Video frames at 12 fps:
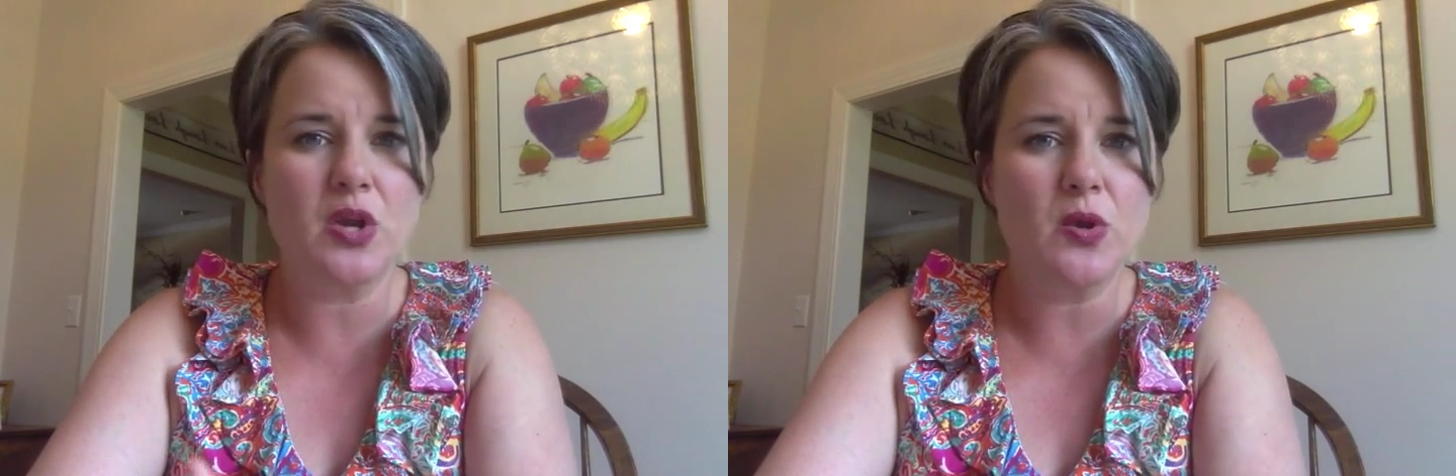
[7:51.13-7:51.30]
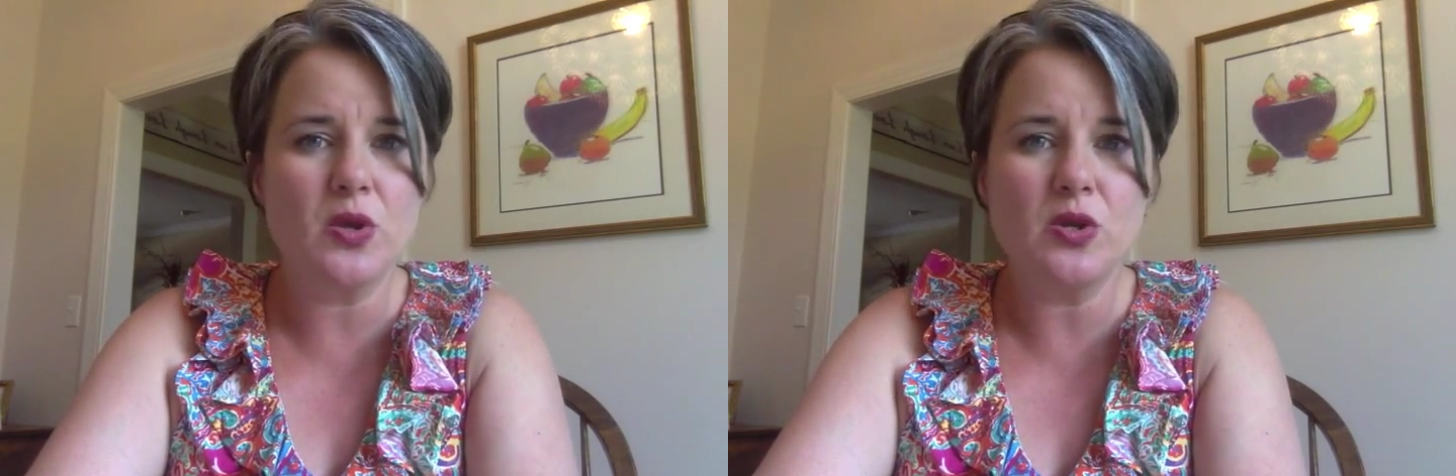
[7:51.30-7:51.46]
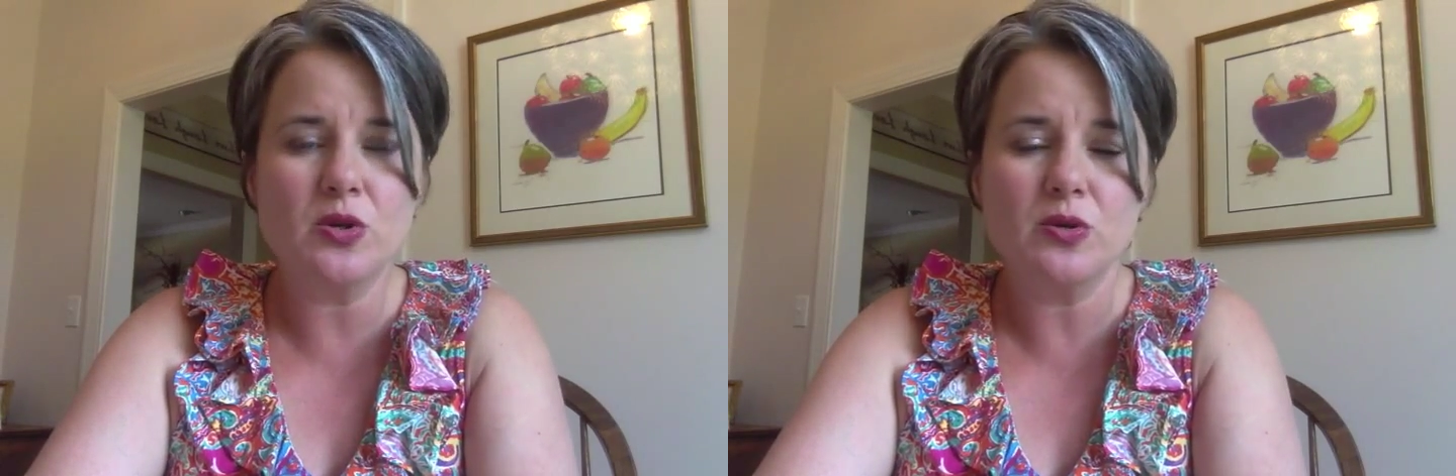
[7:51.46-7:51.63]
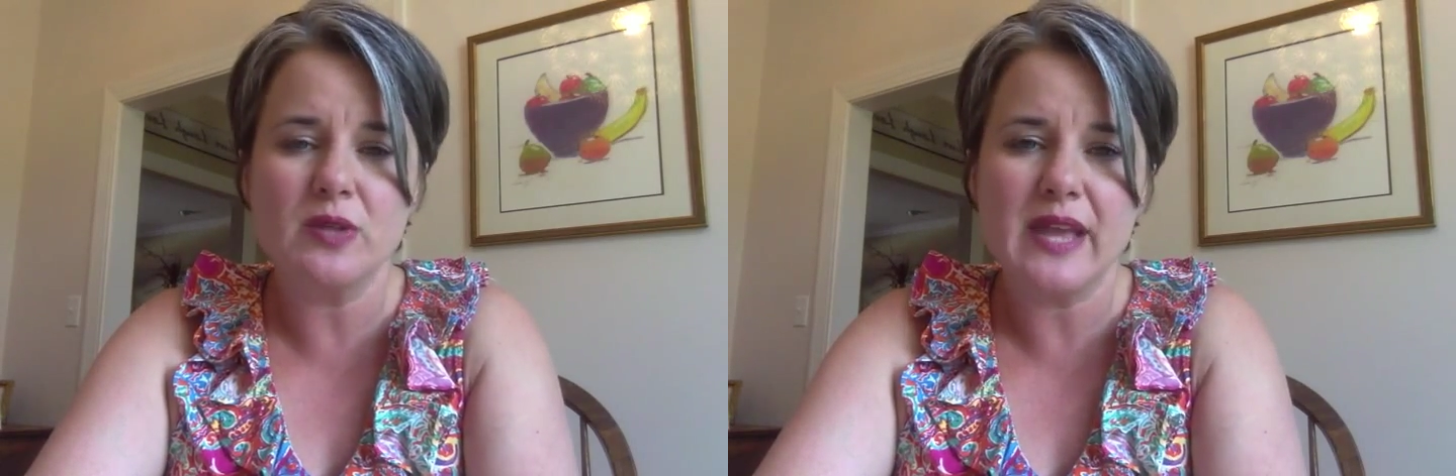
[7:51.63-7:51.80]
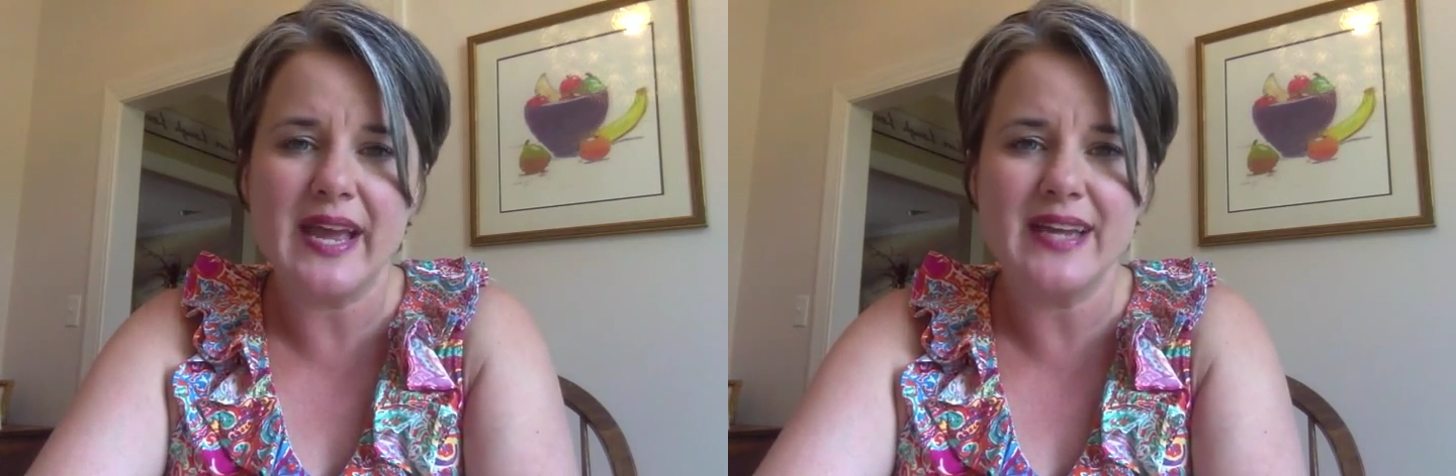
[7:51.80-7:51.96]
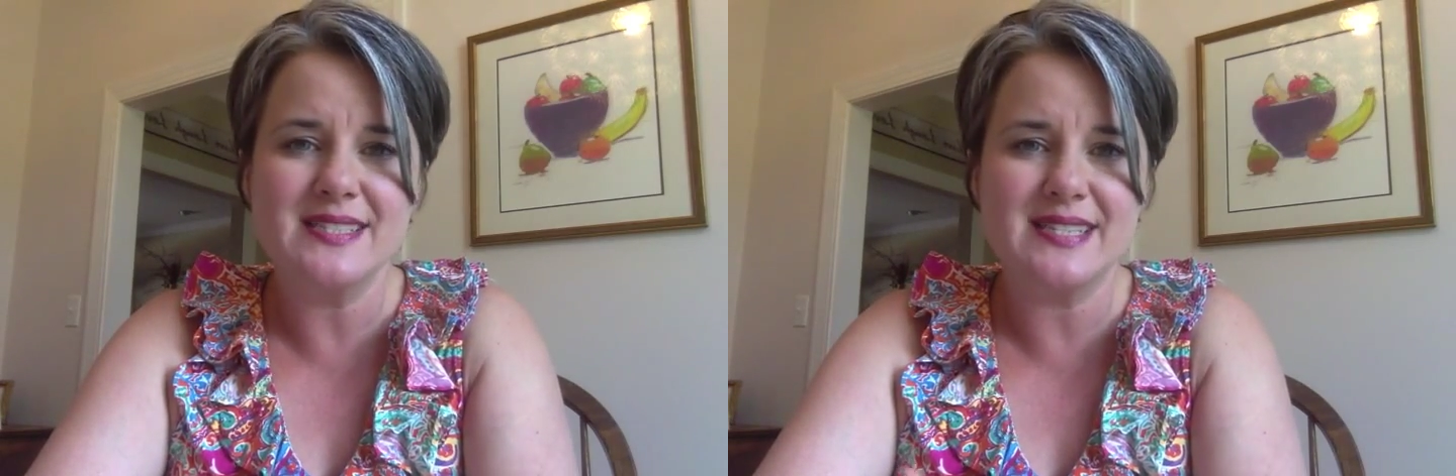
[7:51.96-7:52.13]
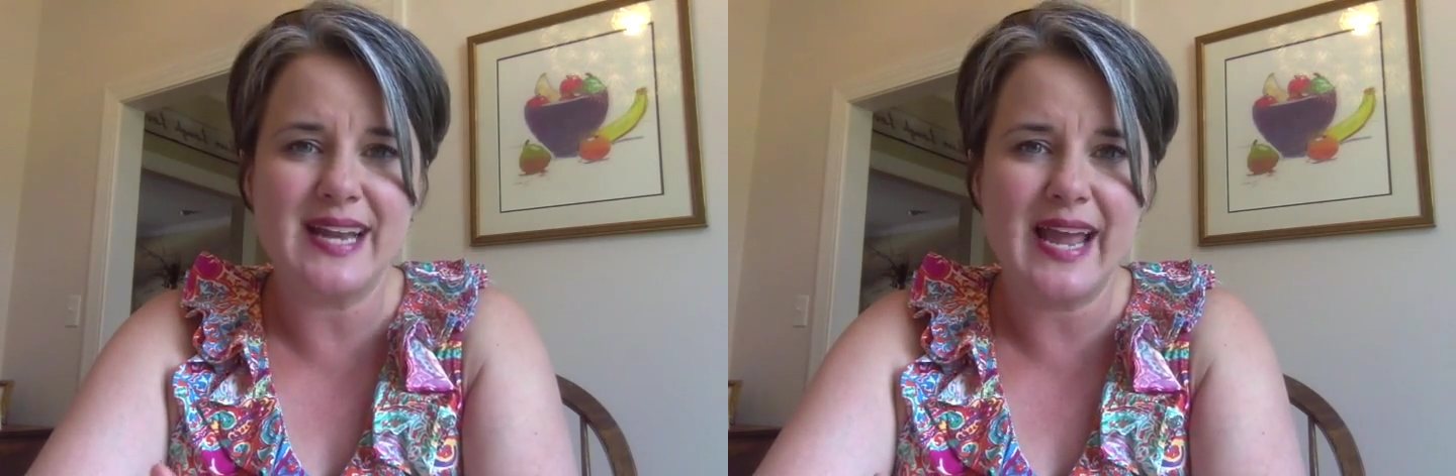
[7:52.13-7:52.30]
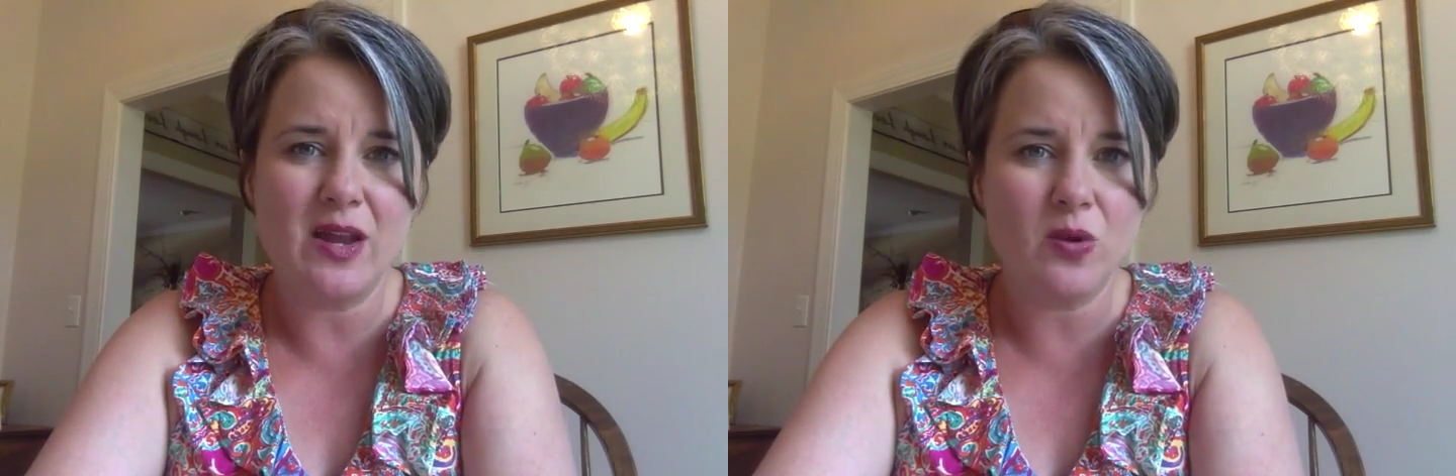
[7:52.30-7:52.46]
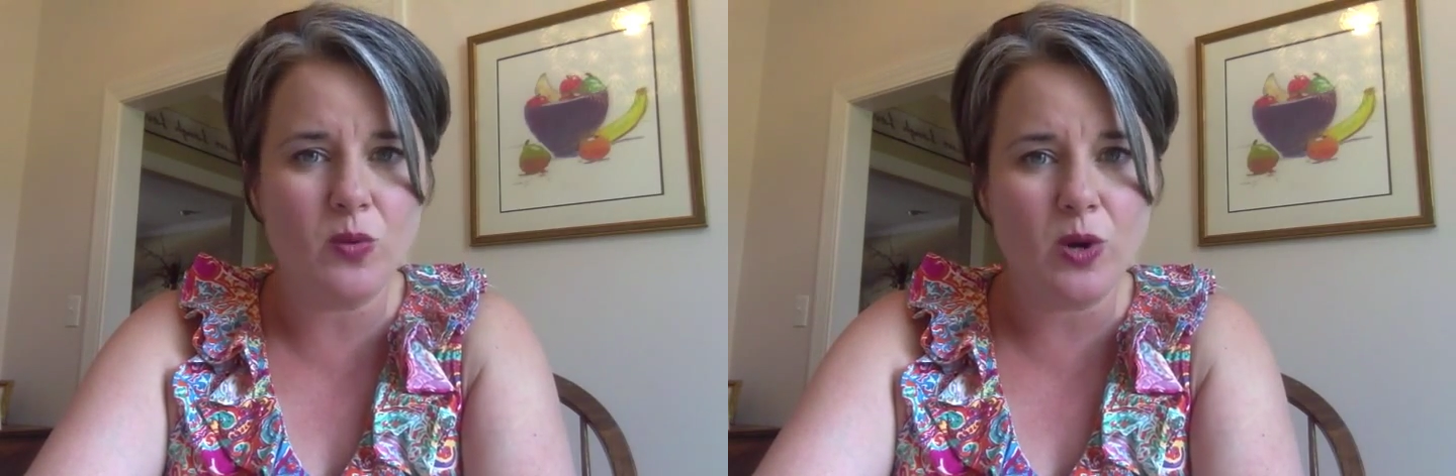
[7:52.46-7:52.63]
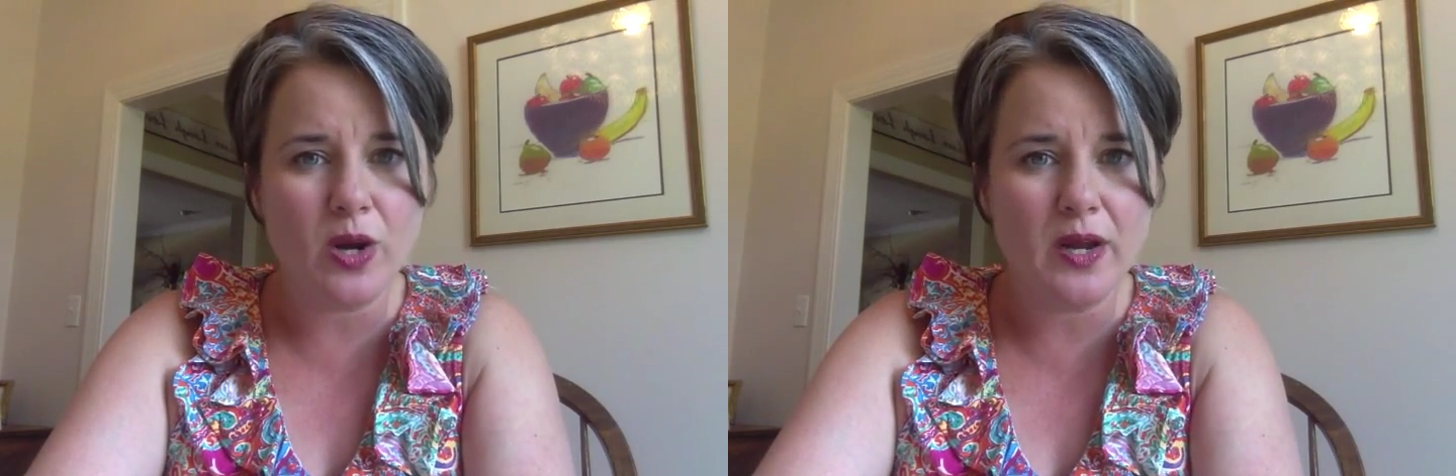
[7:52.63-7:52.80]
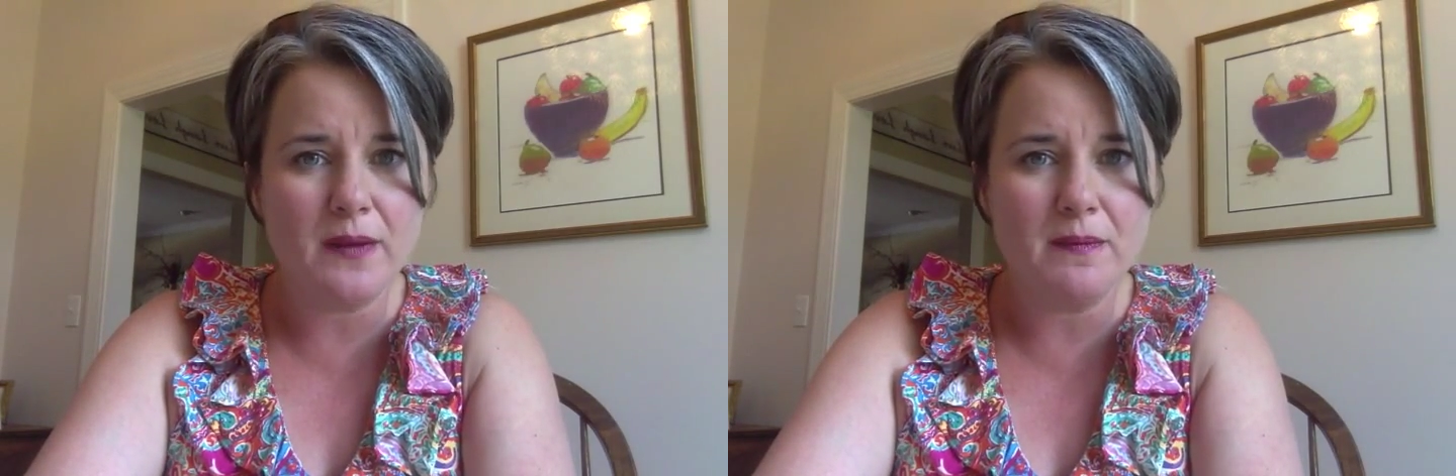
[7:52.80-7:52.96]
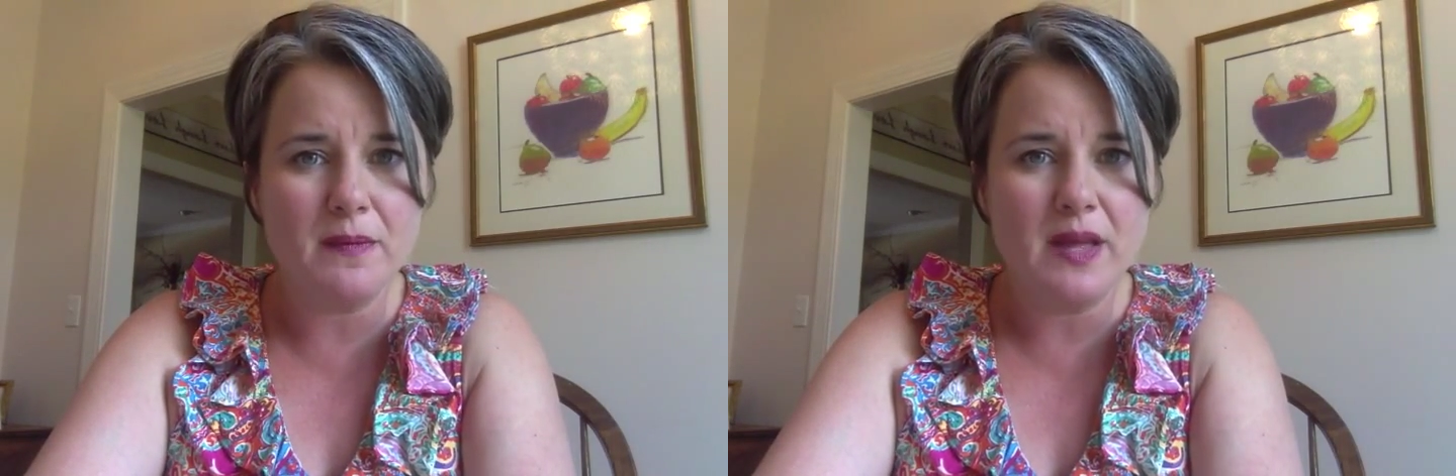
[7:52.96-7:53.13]
you your legs and how to work
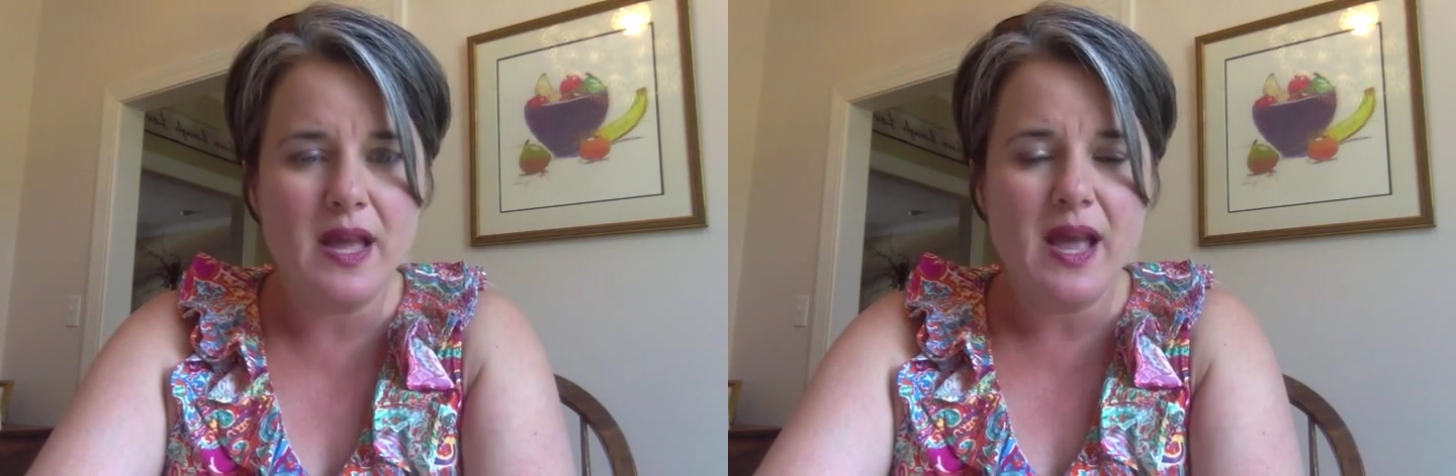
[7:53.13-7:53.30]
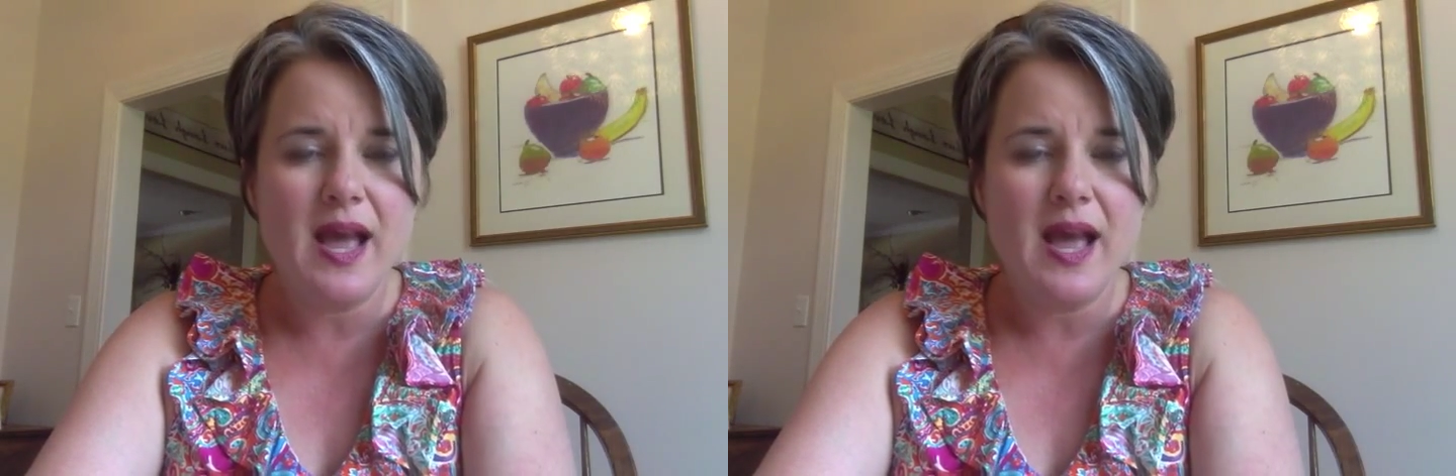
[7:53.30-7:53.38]
them.